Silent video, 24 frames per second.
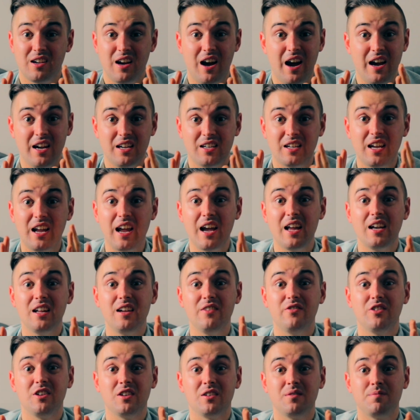I can't
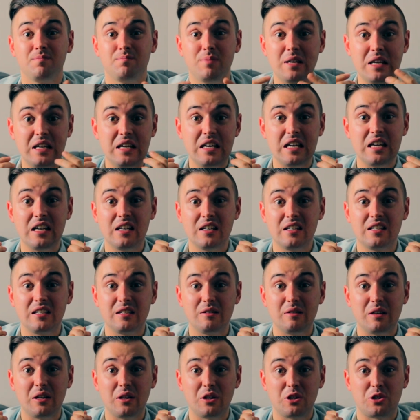even begin
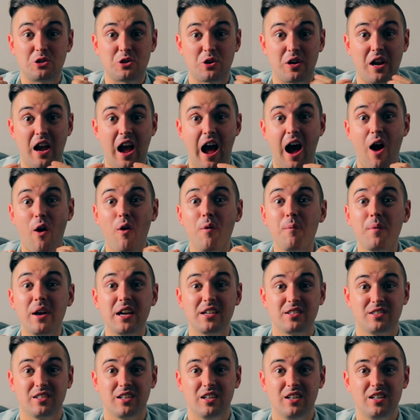to illustrate how
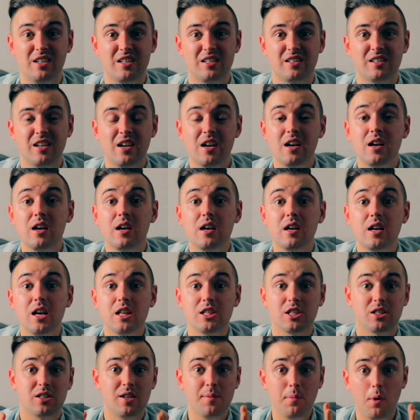amazing it is.
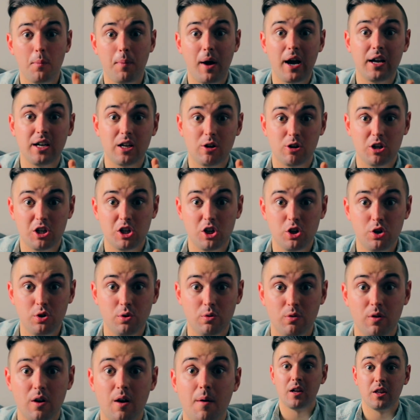It's a simple binary
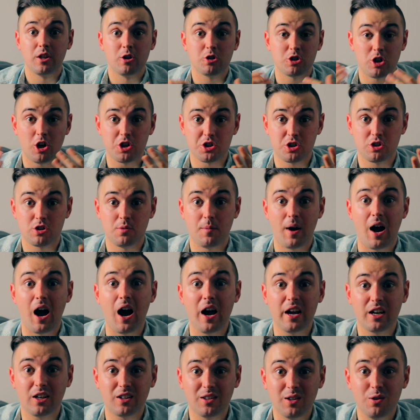cue. There's also some
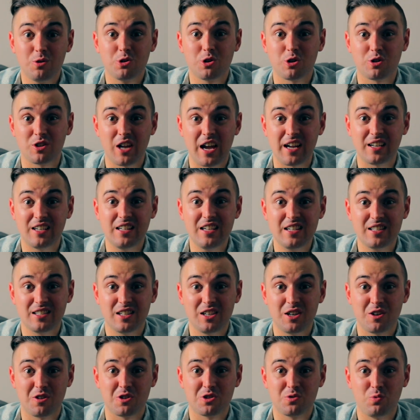eye closure techniques
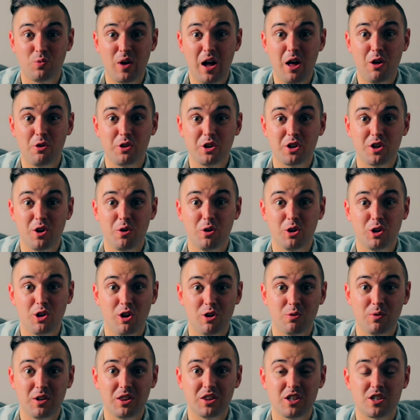in here as well that go
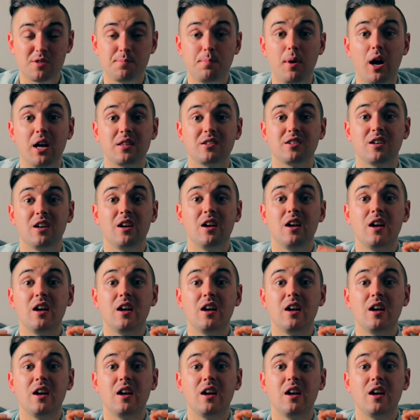along with this, but